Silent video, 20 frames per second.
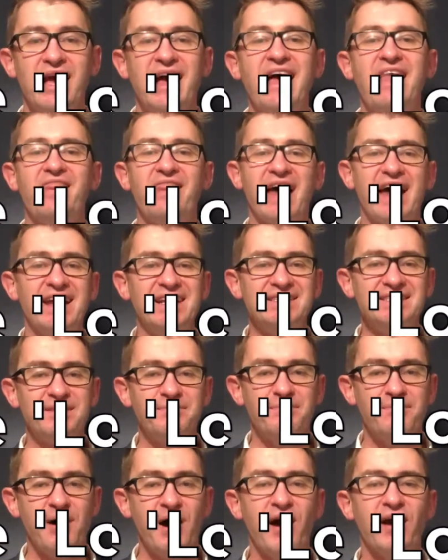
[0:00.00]
and that is the
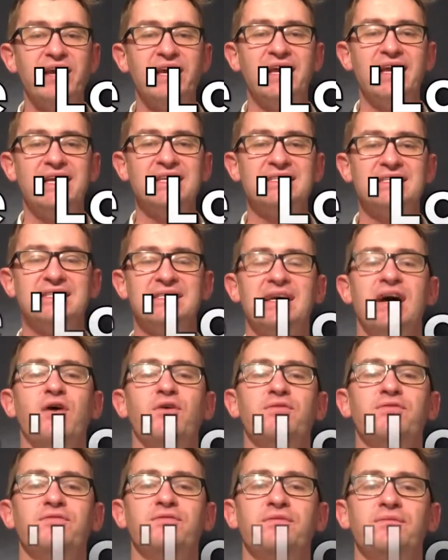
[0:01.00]
market
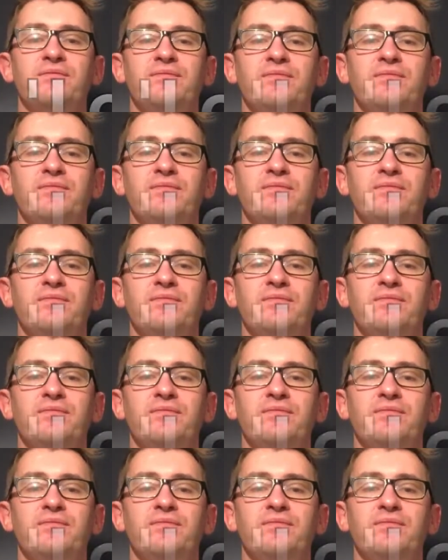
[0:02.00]
itself.